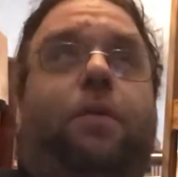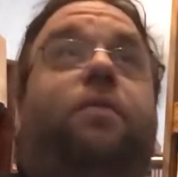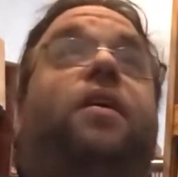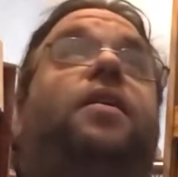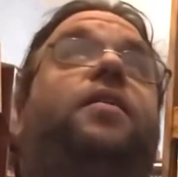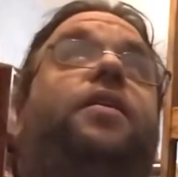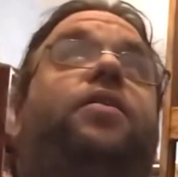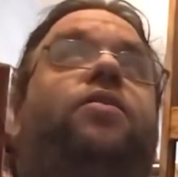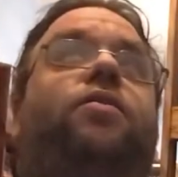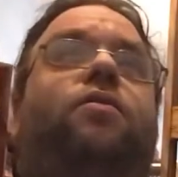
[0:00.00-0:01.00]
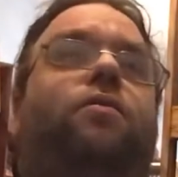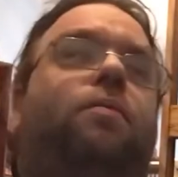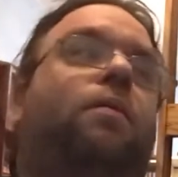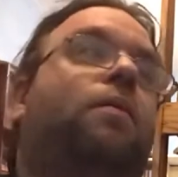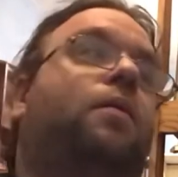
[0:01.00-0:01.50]
They can take 2
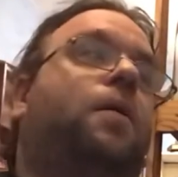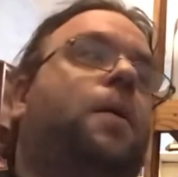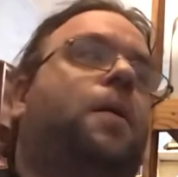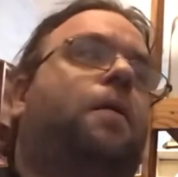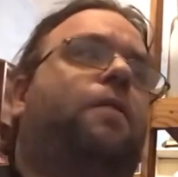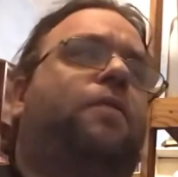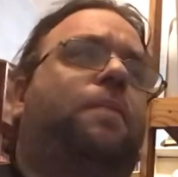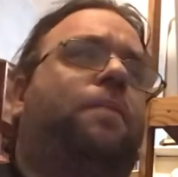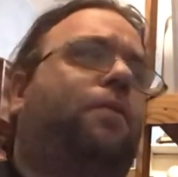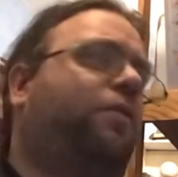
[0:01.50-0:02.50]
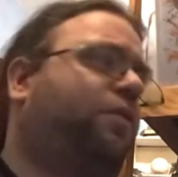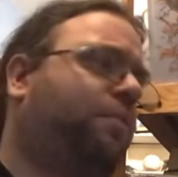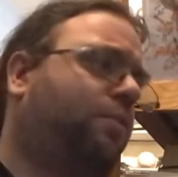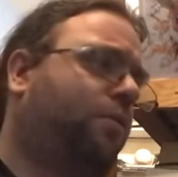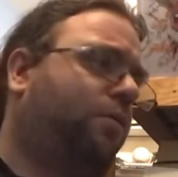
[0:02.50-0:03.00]
of a
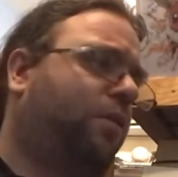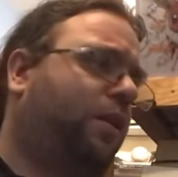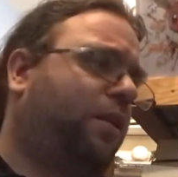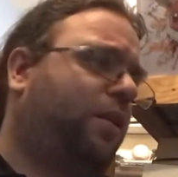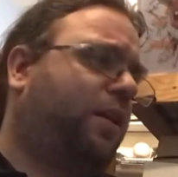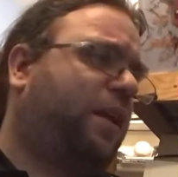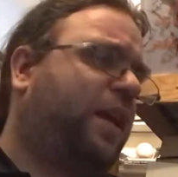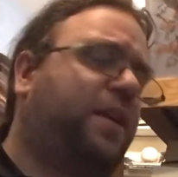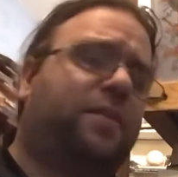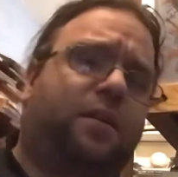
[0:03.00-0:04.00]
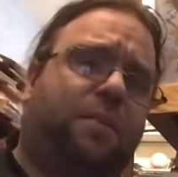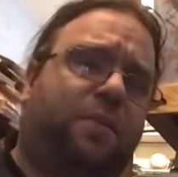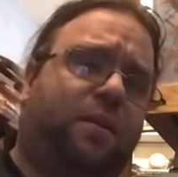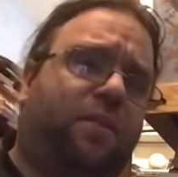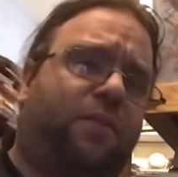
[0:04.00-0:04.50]
possible 8, I
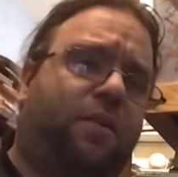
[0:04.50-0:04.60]
believe,